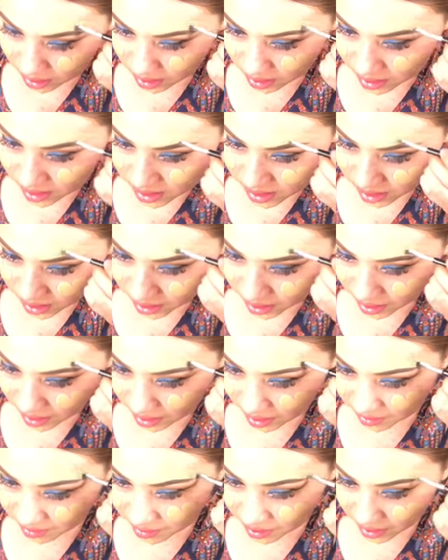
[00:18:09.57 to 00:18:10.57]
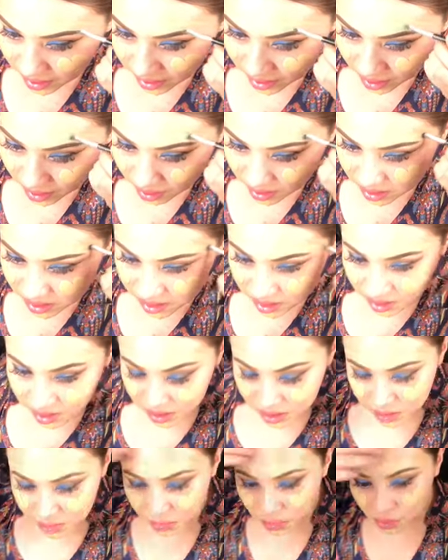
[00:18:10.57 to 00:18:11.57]
it's like, I feel like honestly
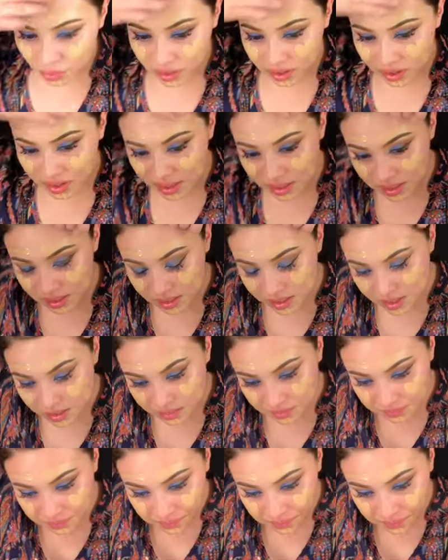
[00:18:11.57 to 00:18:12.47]
it's pointless